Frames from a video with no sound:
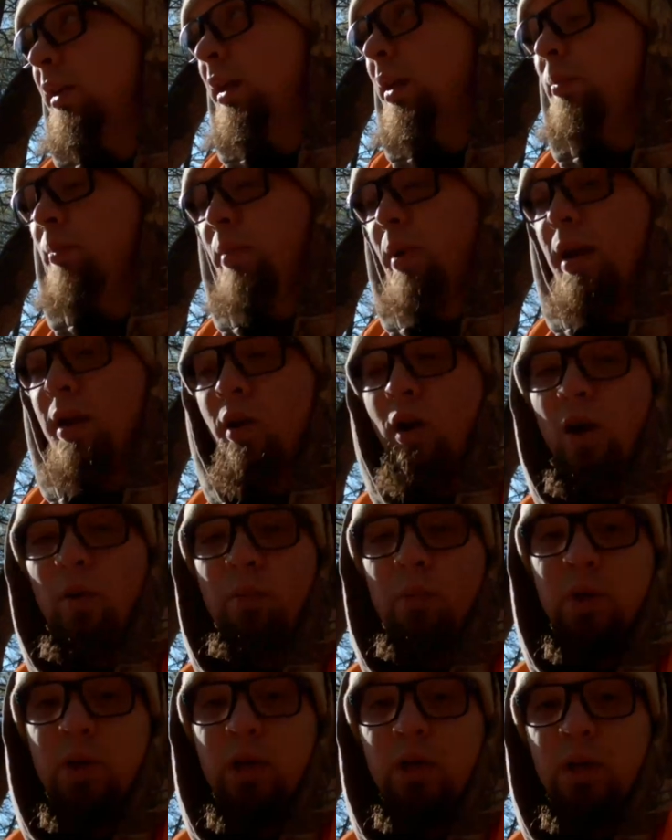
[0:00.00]
It may
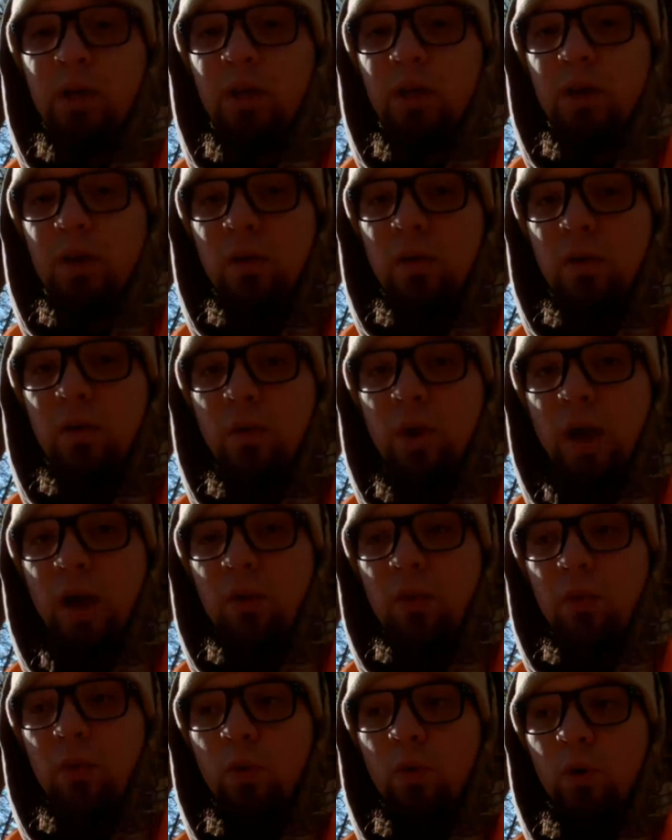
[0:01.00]
not be on
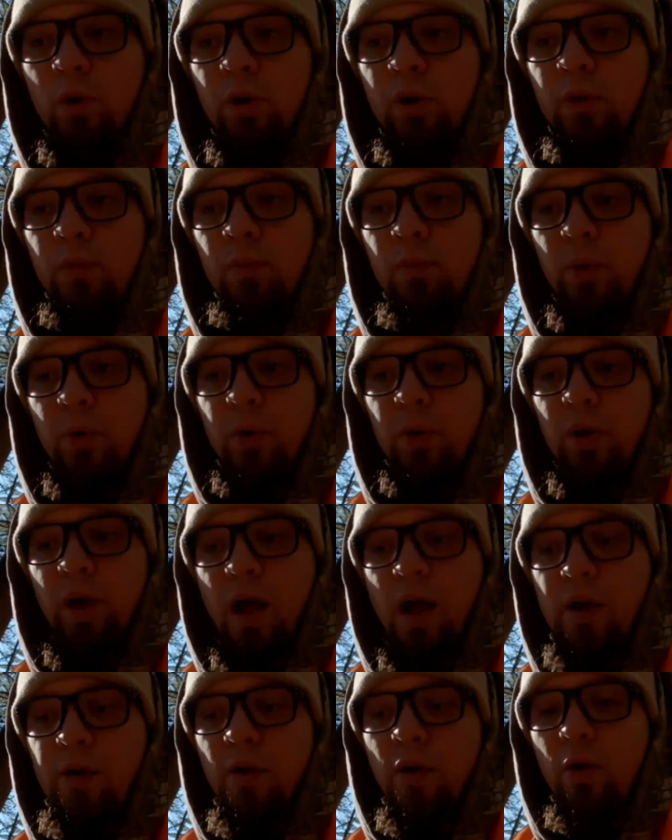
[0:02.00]
that one, but
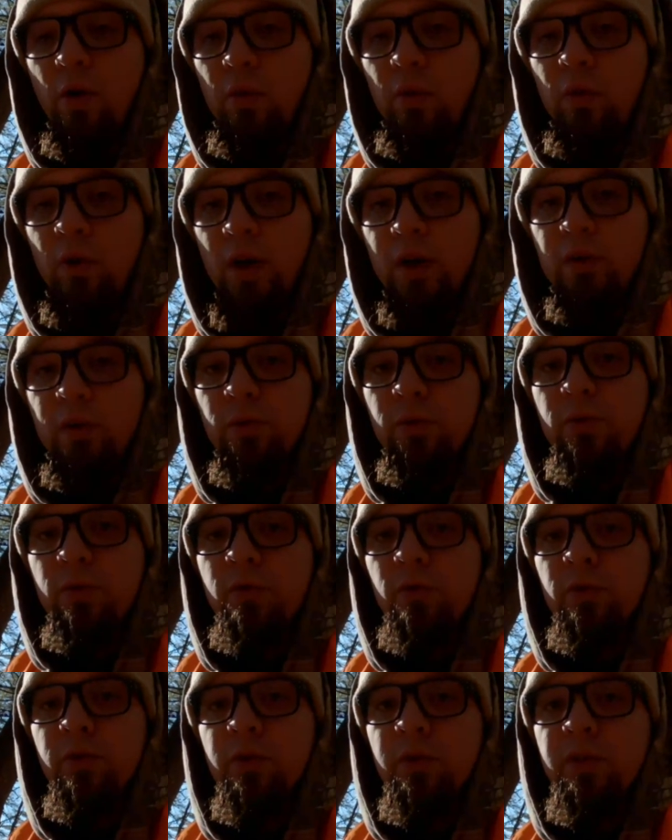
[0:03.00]
I know the
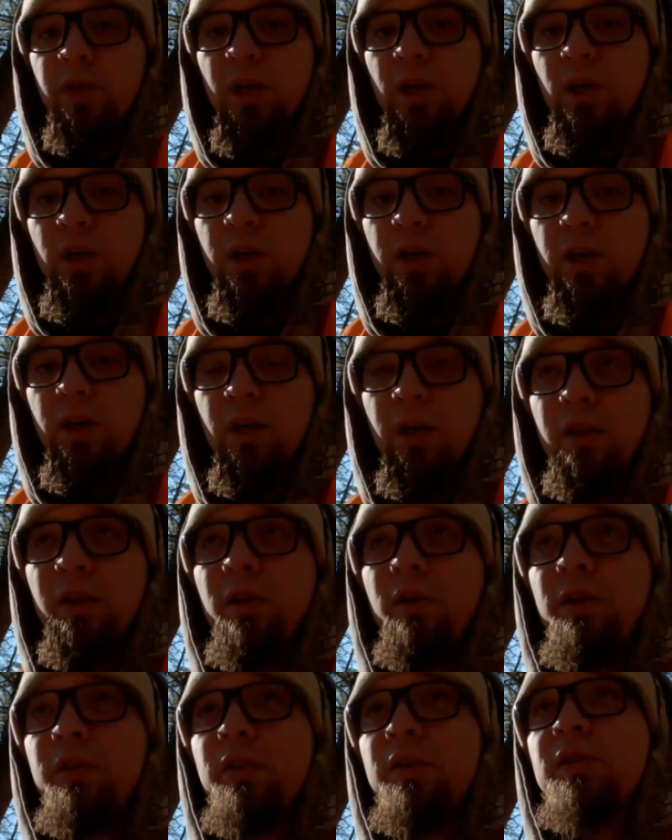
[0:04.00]
raccoons are in this area, and
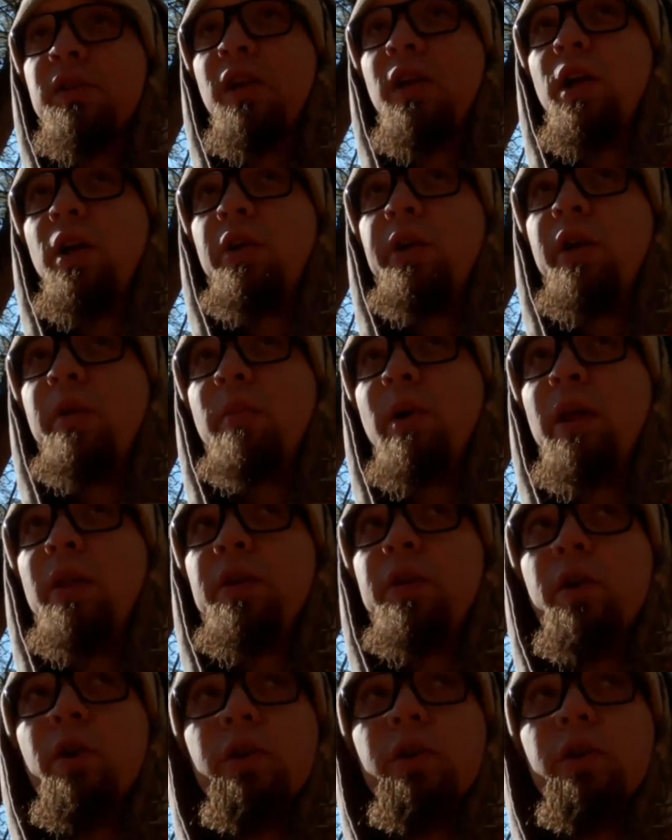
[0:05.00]
they're in this area by the